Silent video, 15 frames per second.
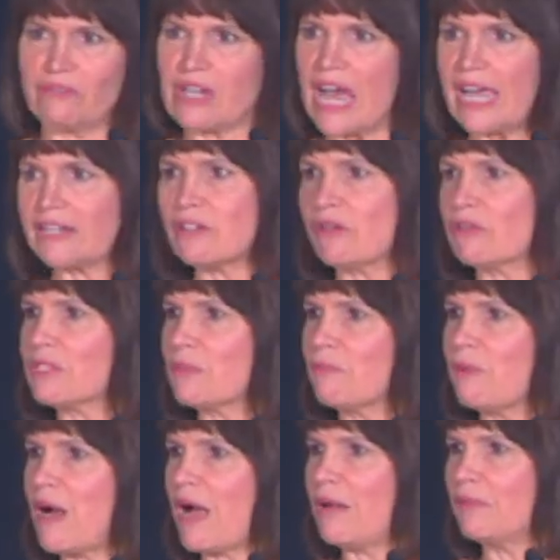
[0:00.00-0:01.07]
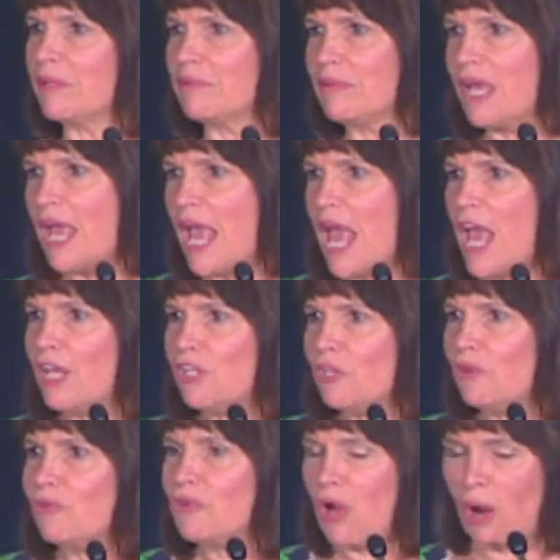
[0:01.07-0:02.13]
diagnosed the problem and
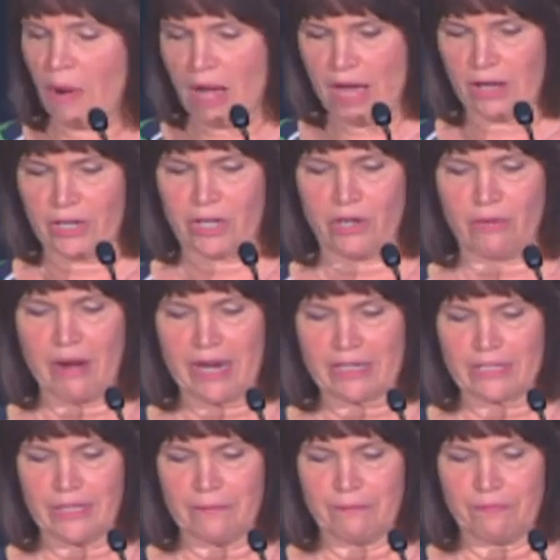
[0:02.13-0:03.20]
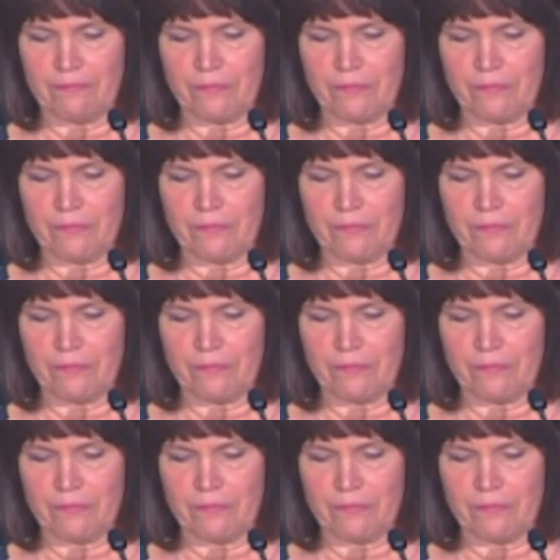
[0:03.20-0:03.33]
you know how to correct it.